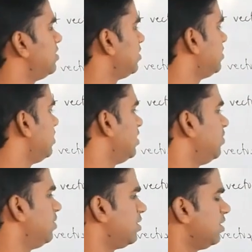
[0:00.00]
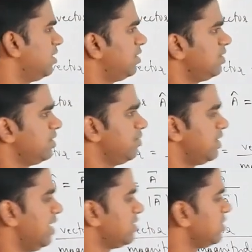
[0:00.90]
discussed in our
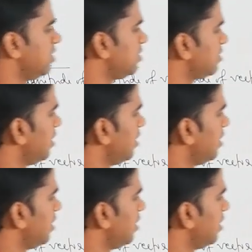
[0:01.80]
last class.